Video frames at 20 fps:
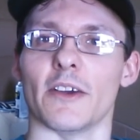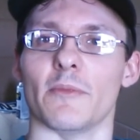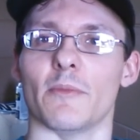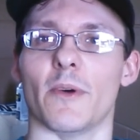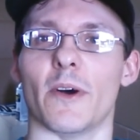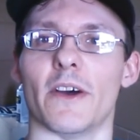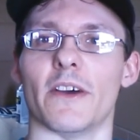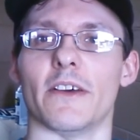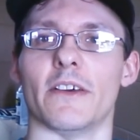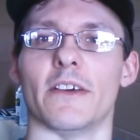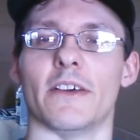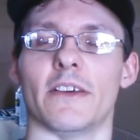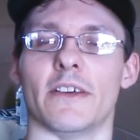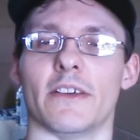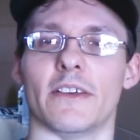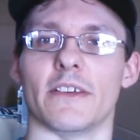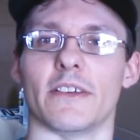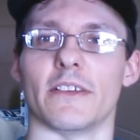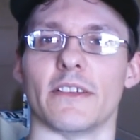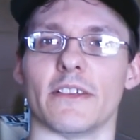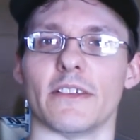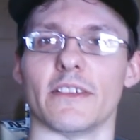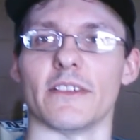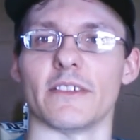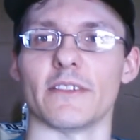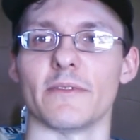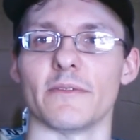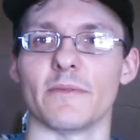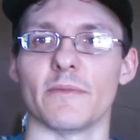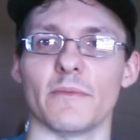But
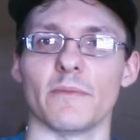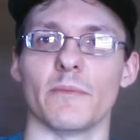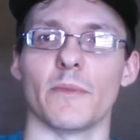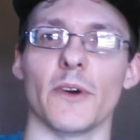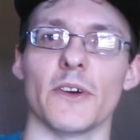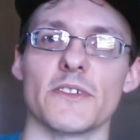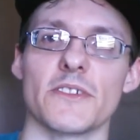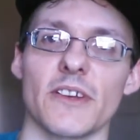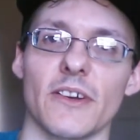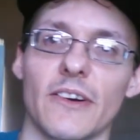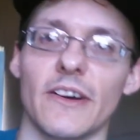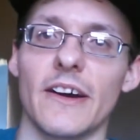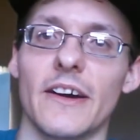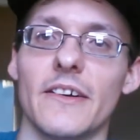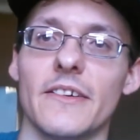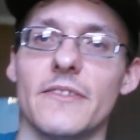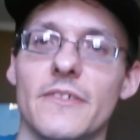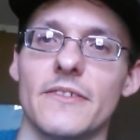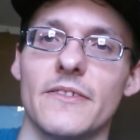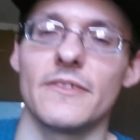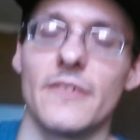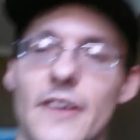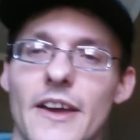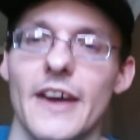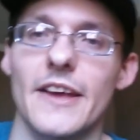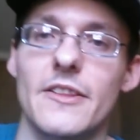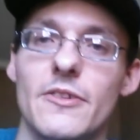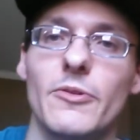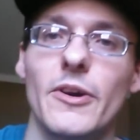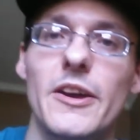so I
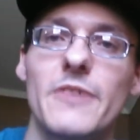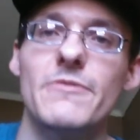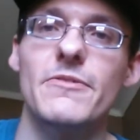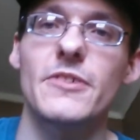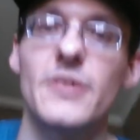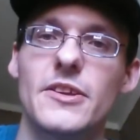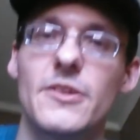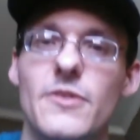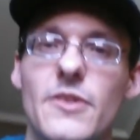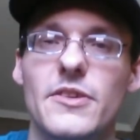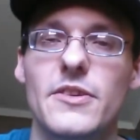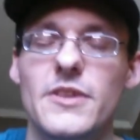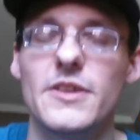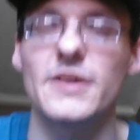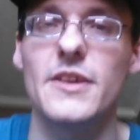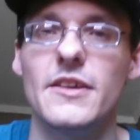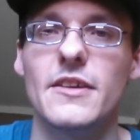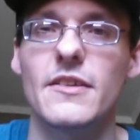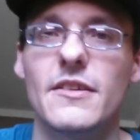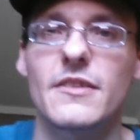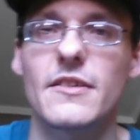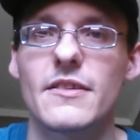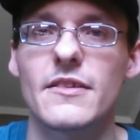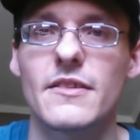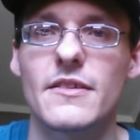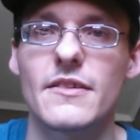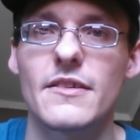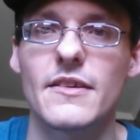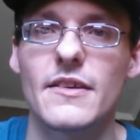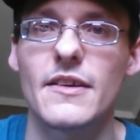had to wait for them to dig,
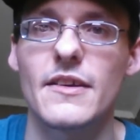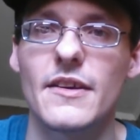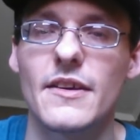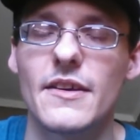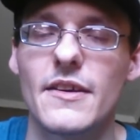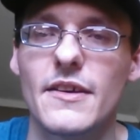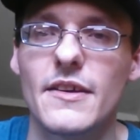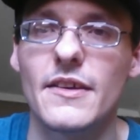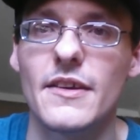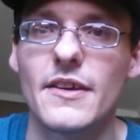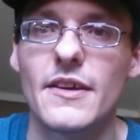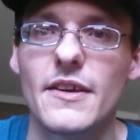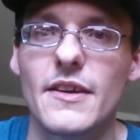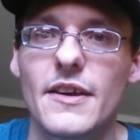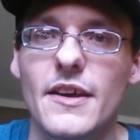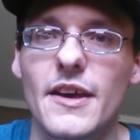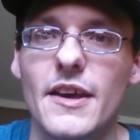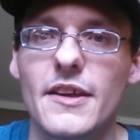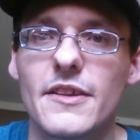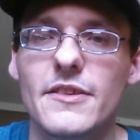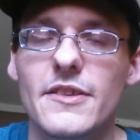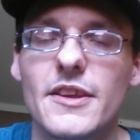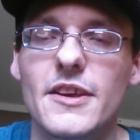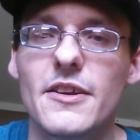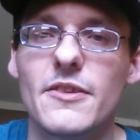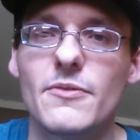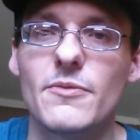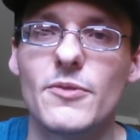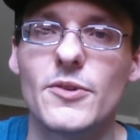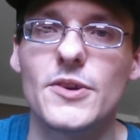And
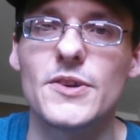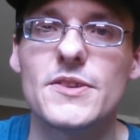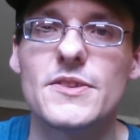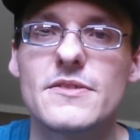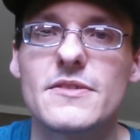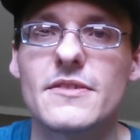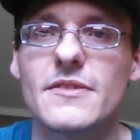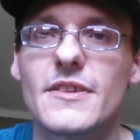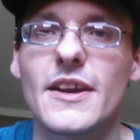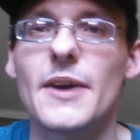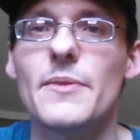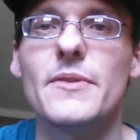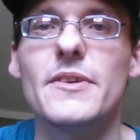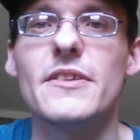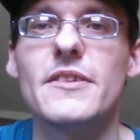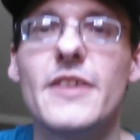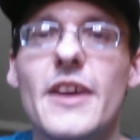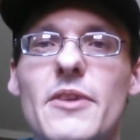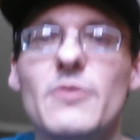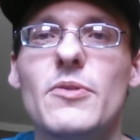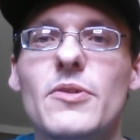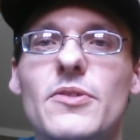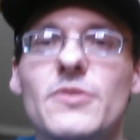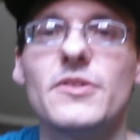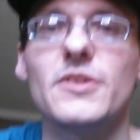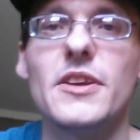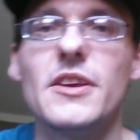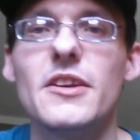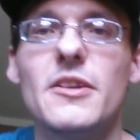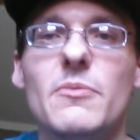then once, I mean, they
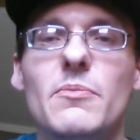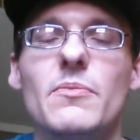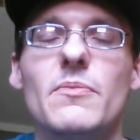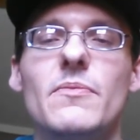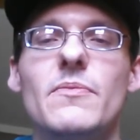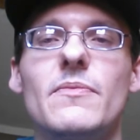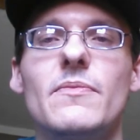won't dig.